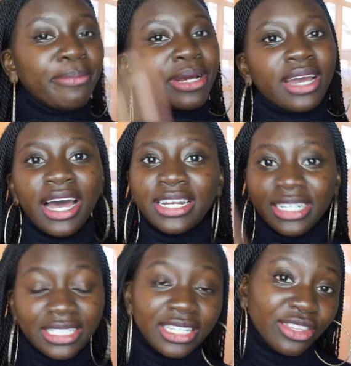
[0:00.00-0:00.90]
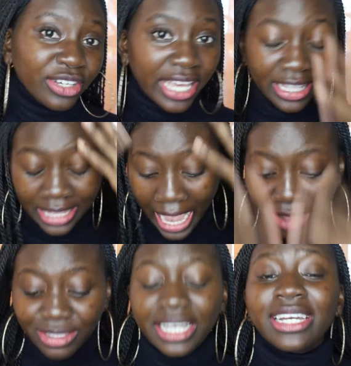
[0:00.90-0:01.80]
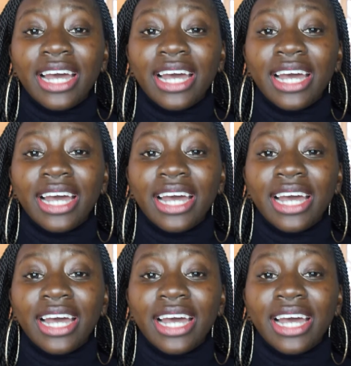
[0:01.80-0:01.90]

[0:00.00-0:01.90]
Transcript: But God doesn't look at the outside,